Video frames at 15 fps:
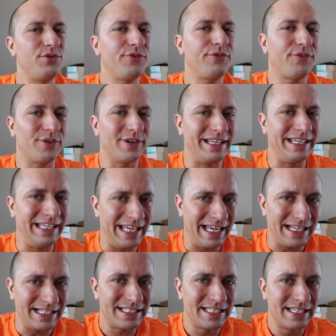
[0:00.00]

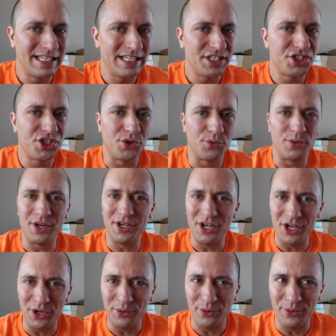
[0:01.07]
forget to
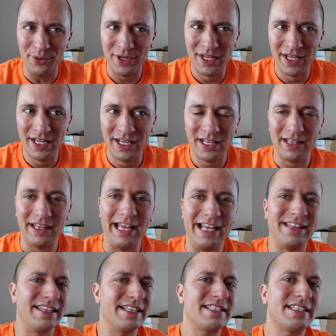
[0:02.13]
renew?
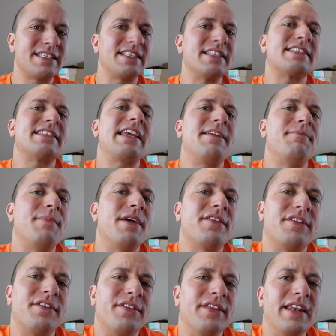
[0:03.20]
Like, this is the same
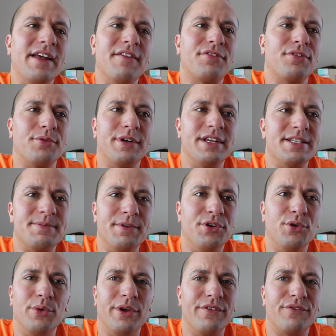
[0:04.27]
method that F3 has been
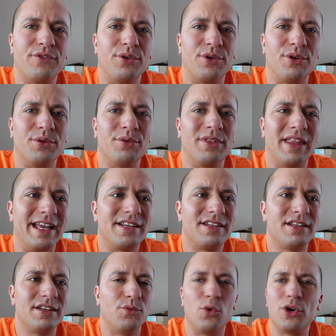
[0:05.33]
doing for like
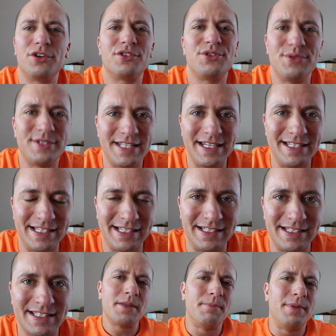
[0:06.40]
1 or 2
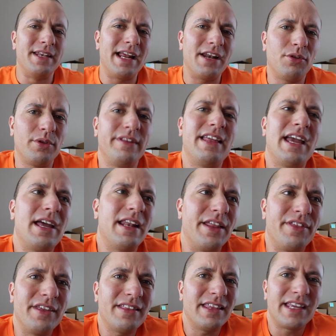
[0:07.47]
seasons. But not only that, I
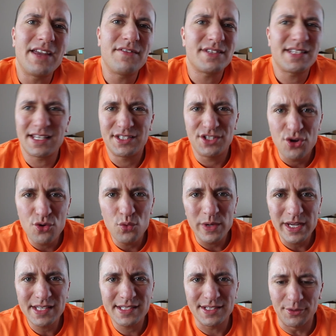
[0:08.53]
think they gave us like 2
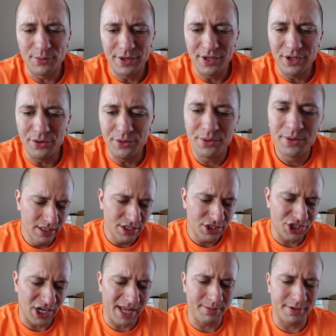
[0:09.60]
weeks to renew.
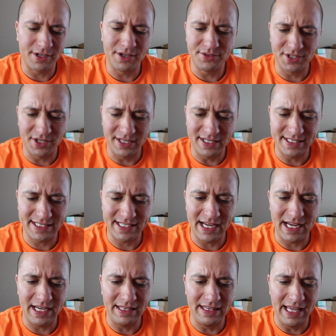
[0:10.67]
Shaba goes on to
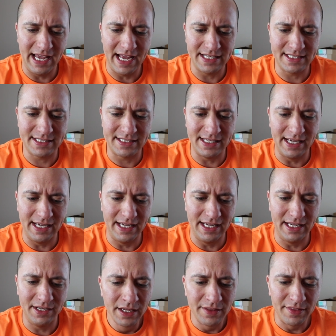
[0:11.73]
say
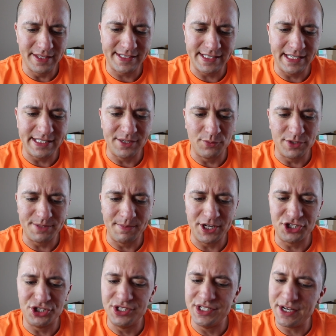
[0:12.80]
that this season was
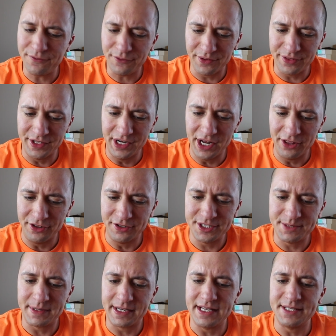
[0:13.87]
much different than
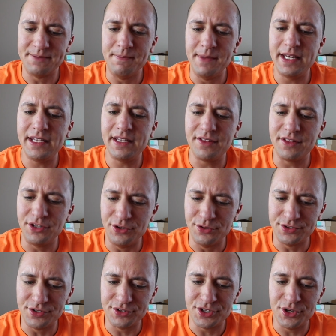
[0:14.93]
others because many of the
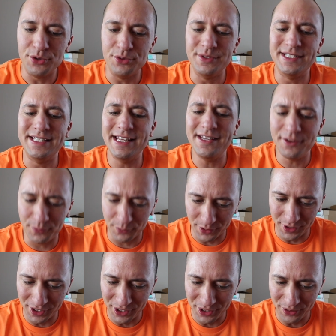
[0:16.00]
users who didn't
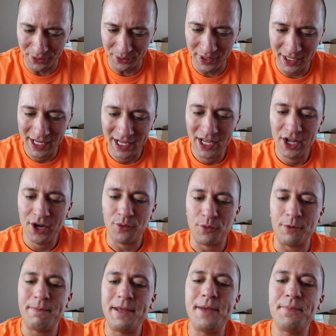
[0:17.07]
renew
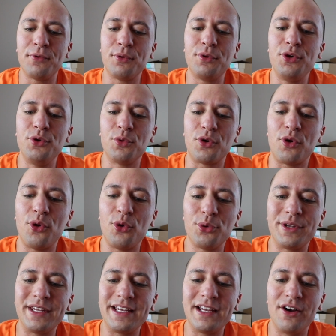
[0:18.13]
were people who were
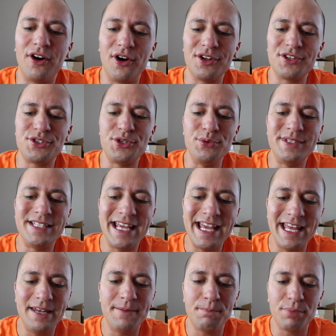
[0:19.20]
holding onto
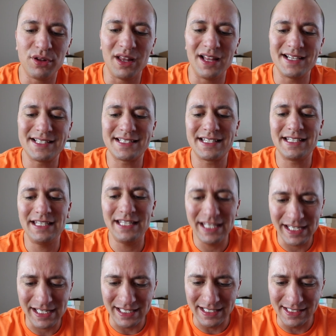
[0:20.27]
10 plus
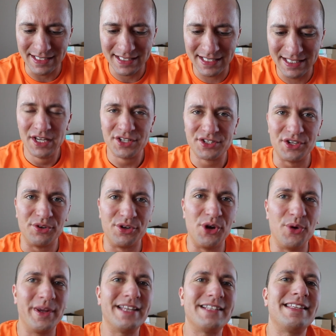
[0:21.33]
keys. So
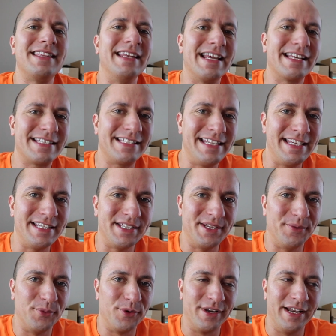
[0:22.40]
going into the next
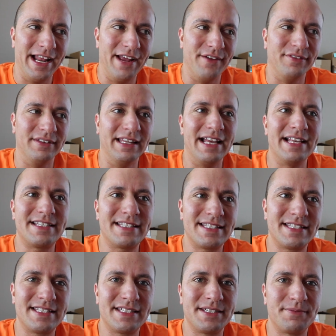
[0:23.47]
season, we're gonna have
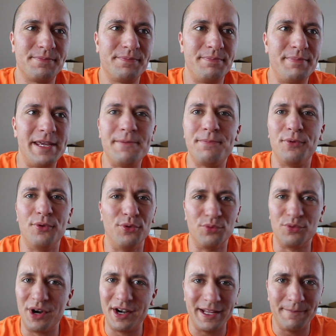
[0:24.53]
less people
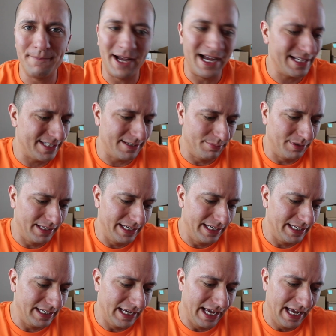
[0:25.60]
running,
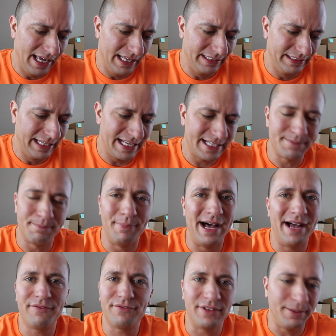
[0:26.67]
possibly less
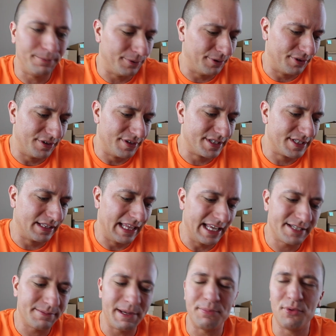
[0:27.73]
bot flippers,
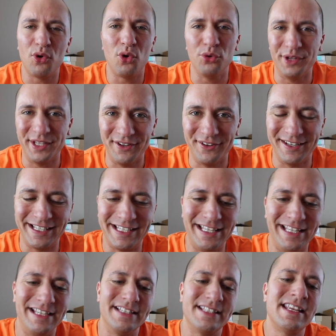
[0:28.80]
less people holding on to
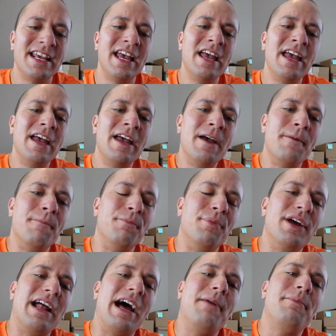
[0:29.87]
keys.
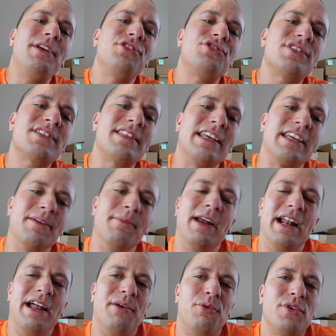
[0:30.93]
But I mean, just think about
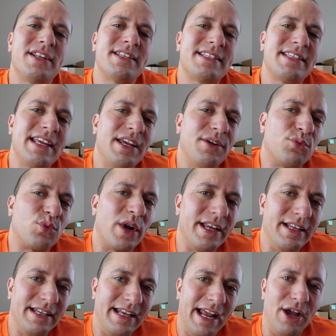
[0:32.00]
it. I want to say
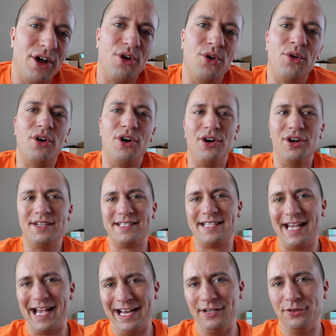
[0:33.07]
right now on
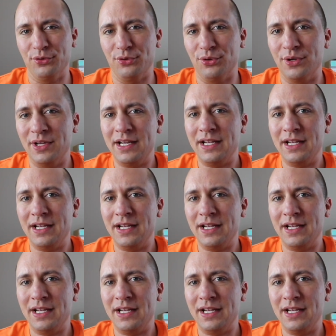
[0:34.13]
title,